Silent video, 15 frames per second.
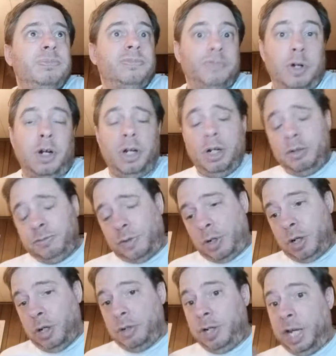for her, for
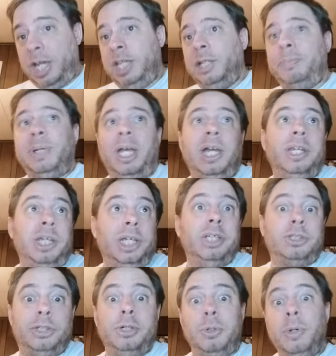her and the band
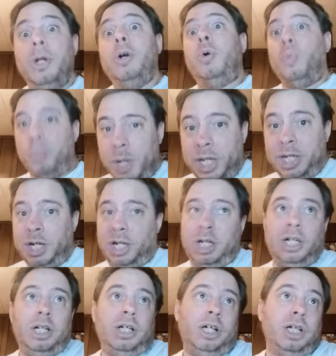is to win
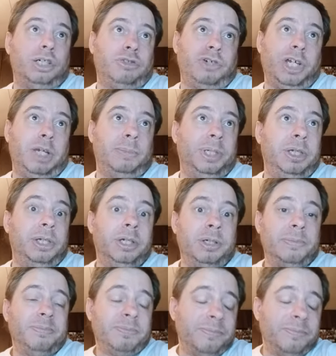a Grammy,